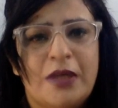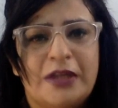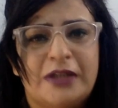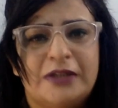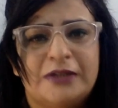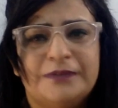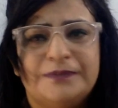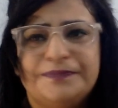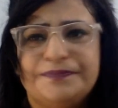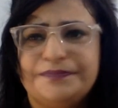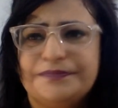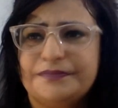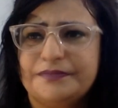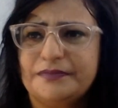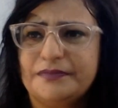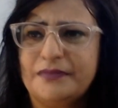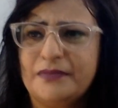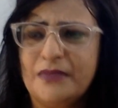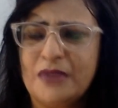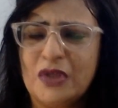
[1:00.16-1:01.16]
with,
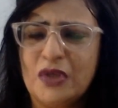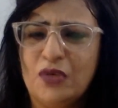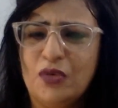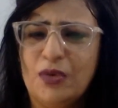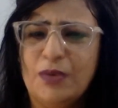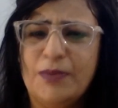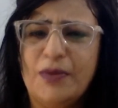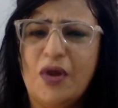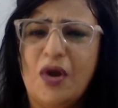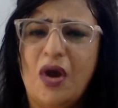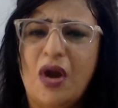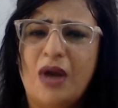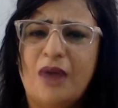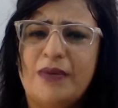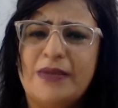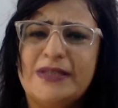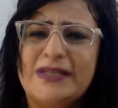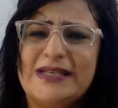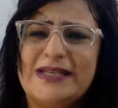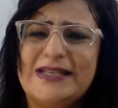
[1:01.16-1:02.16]
you will be
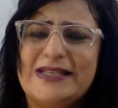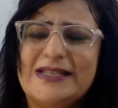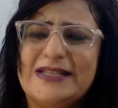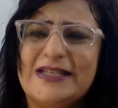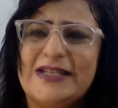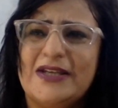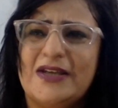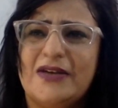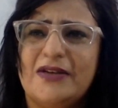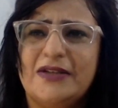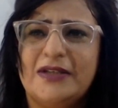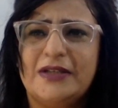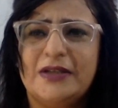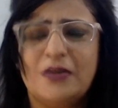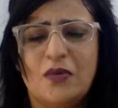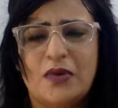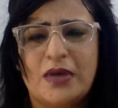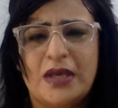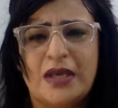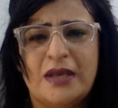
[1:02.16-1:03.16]
always insecure
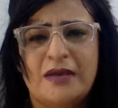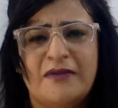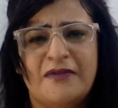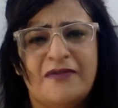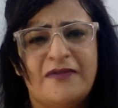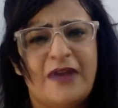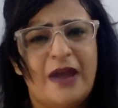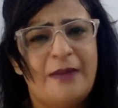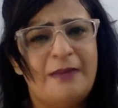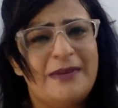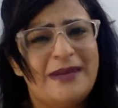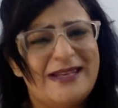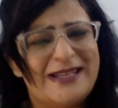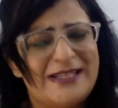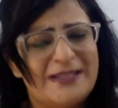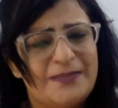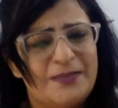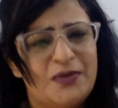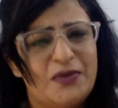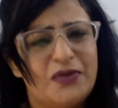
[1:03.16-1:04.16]
that okay, if I'm
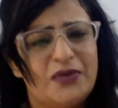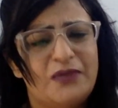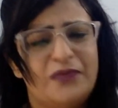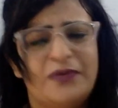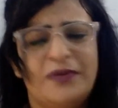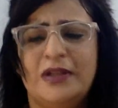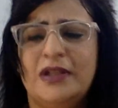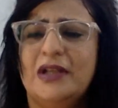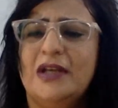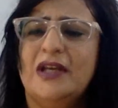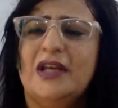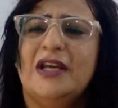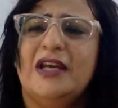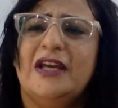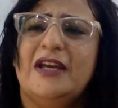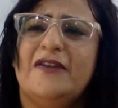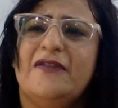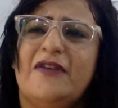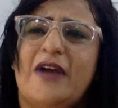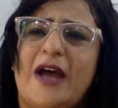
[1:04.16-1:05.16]
less beautiful,
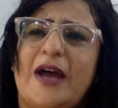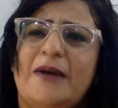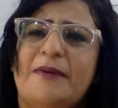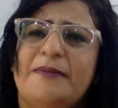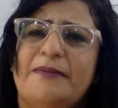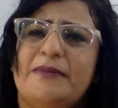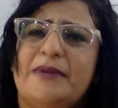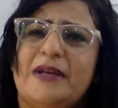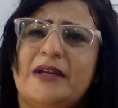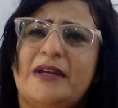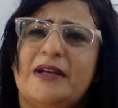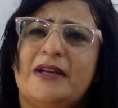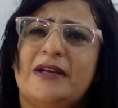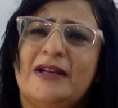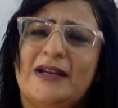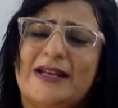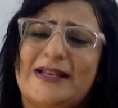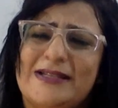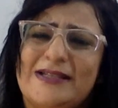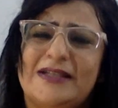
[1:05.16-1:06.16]
if I'm
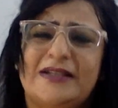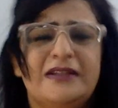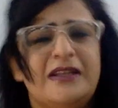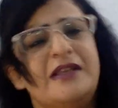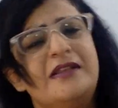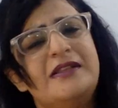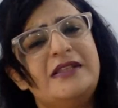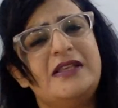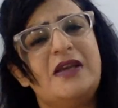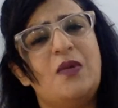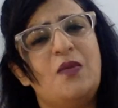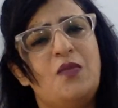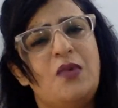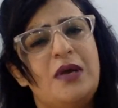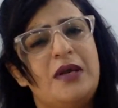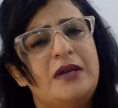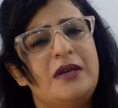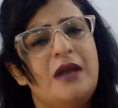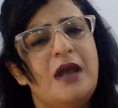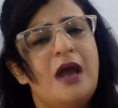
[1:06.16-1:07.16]
lesser than
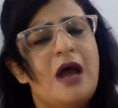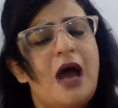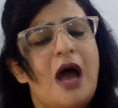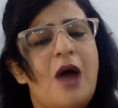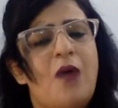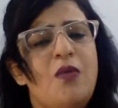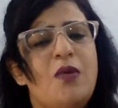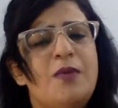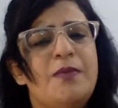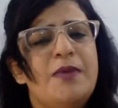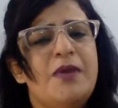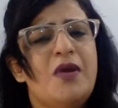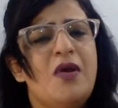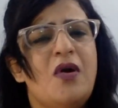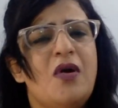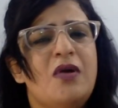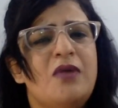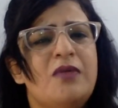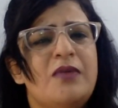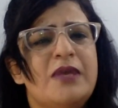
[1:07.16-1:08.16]
someone, I would be
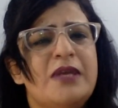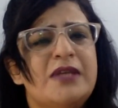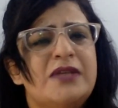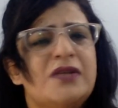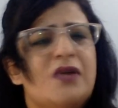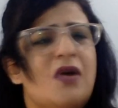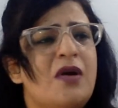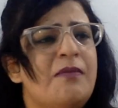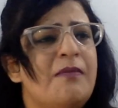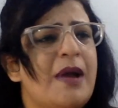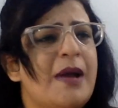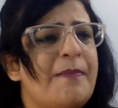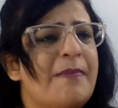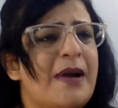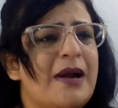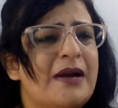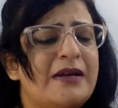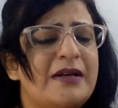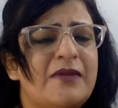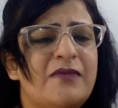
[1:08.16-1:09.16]
always, or my
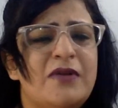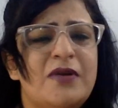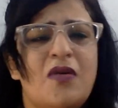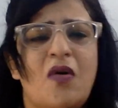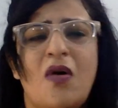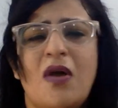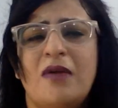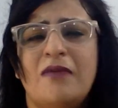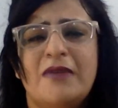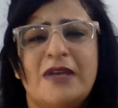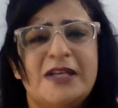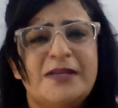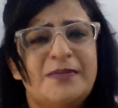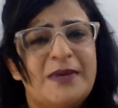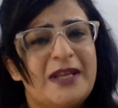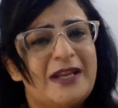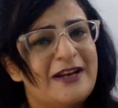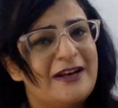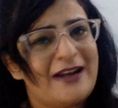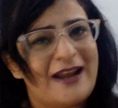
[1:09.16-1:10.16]
partner would always
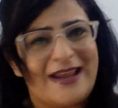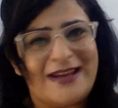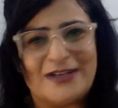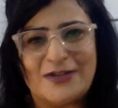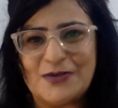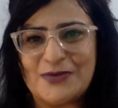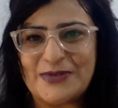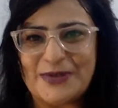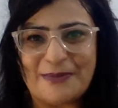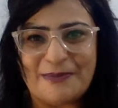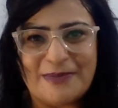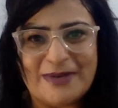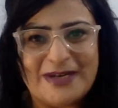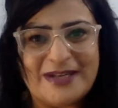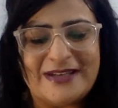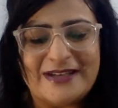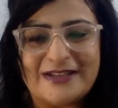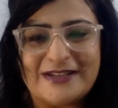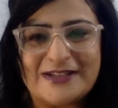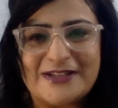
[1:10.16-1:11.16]
be inclined to
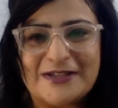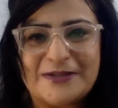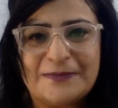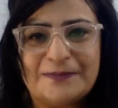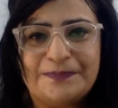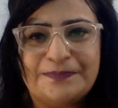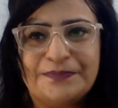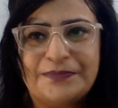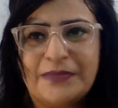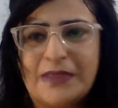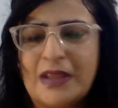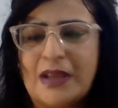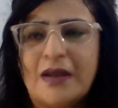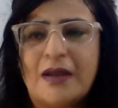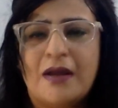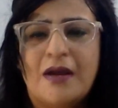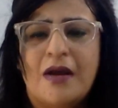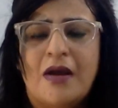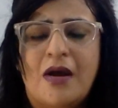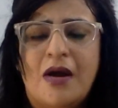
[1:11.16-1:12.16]
somebody else.
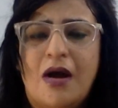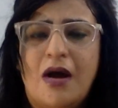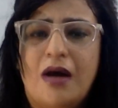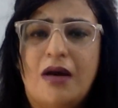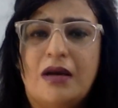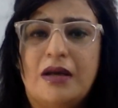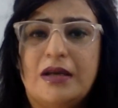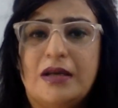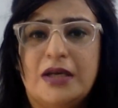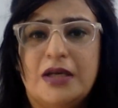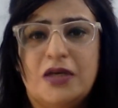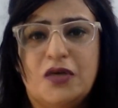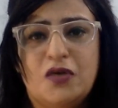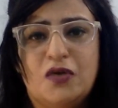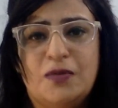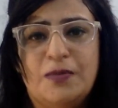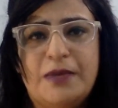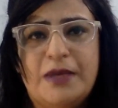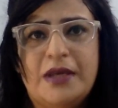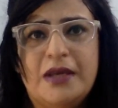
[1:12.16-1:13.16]
Or it
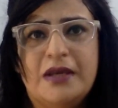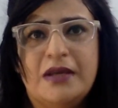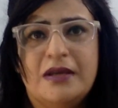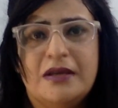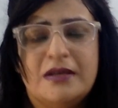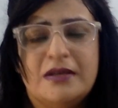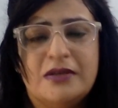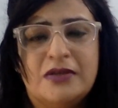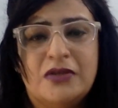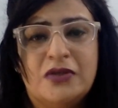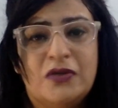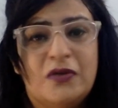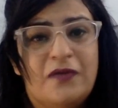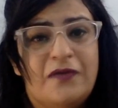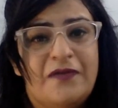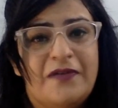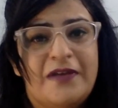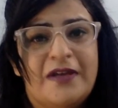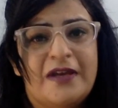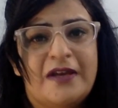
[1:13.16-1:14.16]
could be due to
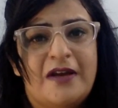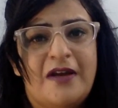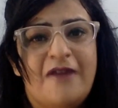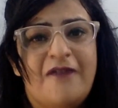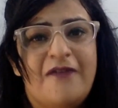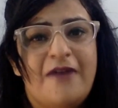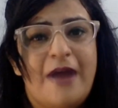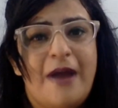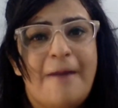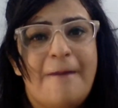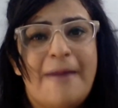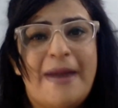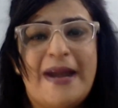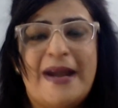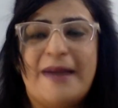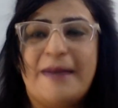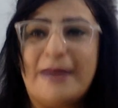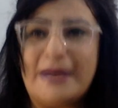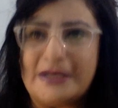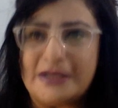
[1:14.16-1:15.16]
fear of
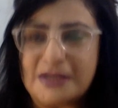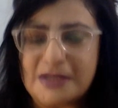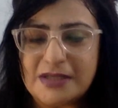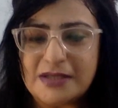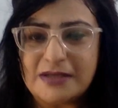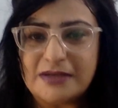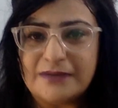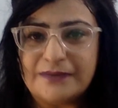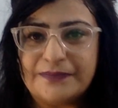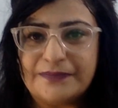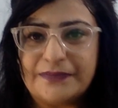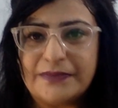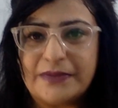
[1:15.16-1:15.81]
abandonment.